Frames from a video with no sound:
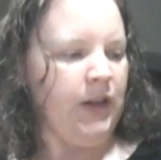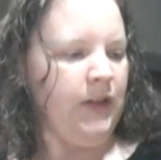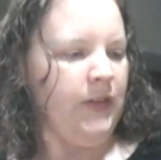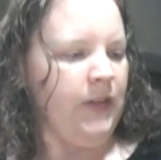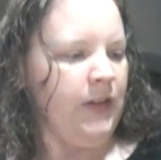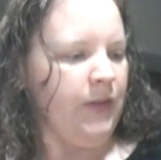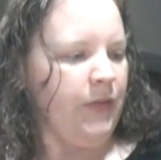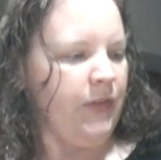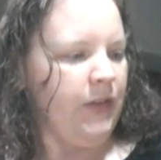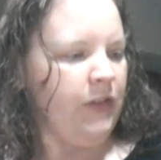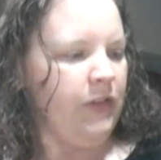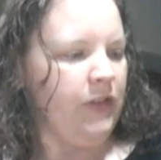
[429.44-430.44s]
an easy enough
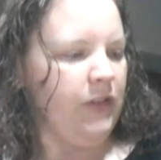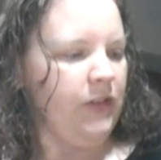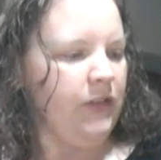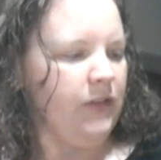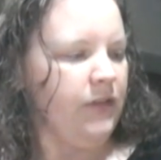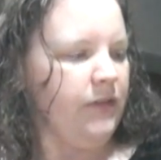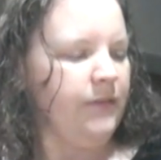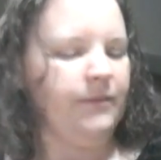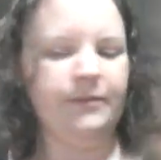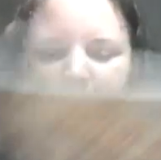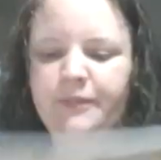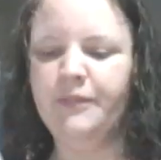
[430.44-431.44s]
stitch.
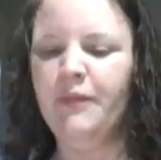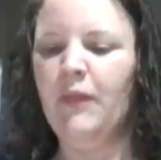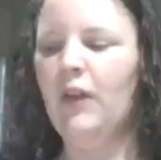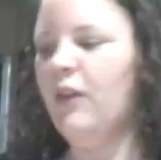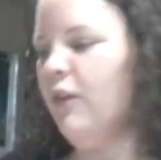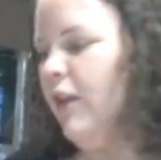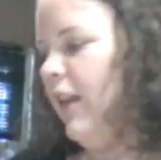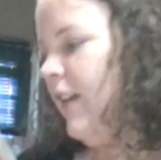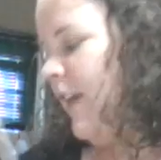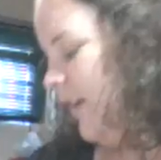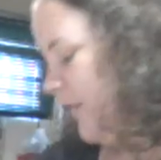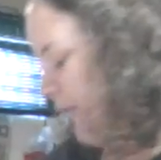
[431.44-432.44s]
I like
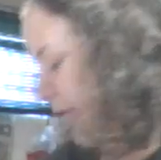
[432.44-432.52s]
that.